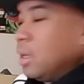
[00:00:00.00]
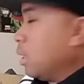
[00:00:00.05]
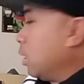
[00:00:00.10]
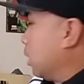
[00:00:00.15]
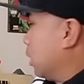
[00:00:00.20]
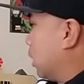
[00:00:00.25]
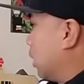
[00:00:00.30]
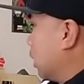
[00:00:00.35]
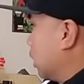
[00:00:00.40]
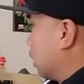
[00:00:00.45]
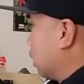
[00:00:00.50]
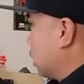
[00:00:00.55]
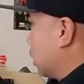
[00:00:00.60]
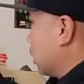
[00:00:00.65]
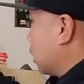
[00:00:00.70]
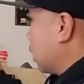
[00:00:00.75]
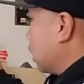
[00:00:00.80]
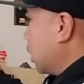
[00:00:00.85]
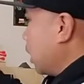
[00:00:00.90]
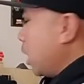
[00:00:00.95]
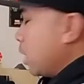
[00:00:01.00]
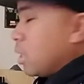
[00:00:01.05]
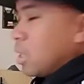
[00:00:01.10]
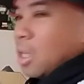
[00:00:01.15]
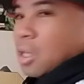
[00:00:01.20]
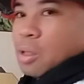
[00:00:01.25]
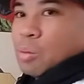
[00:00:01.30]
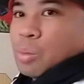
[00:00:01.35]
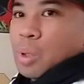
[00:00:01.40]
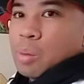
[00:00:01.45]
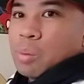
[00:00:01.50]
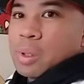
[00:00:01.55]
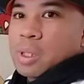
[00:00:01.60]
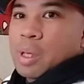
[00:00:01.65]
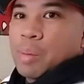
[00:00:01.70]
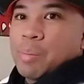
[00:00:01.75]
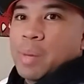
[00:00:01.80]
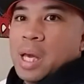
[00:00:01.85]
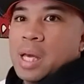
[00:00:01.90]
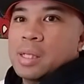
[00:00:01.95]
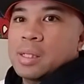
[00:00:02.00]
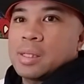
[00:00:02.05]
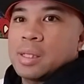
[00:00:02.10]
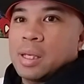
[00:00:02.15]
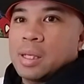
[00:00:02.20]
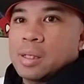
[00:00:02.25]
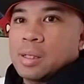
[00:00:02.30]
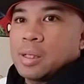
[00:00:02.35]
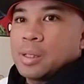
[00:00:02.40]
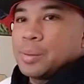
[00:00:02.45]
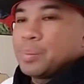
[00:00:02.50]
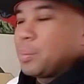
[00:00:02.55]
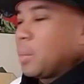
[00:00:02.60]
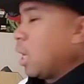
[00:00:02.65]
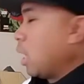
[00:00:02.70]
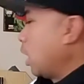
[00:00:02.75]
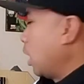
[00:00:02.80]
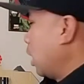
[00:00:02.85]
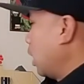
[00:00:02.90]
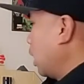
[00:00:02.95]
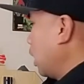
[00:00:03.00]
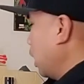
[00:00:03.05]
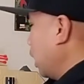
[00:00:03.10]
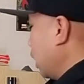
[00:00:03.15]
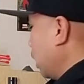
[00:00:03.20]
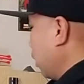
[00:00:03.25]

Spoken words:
this G.I. Joe Mobile Command Center. And